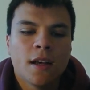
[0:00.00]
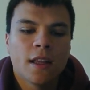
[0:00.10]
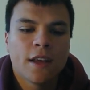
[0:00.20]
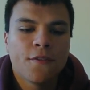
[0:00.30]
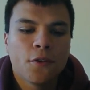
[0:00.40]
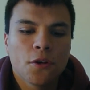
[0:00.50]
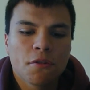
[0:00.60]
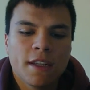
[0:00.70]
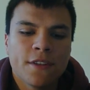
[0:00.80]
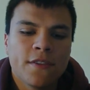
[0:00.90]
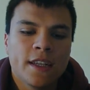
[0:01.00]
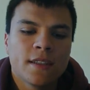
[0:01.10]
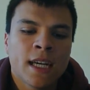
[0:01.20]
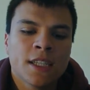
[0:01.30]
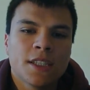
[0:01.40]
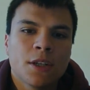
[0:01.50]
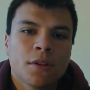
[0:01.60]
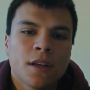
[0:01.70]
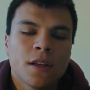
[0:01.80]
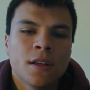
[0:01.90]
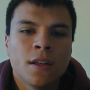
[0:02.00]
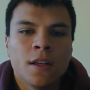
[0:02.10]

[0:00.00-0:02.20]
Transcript: Their 4-3 defeat at Schalke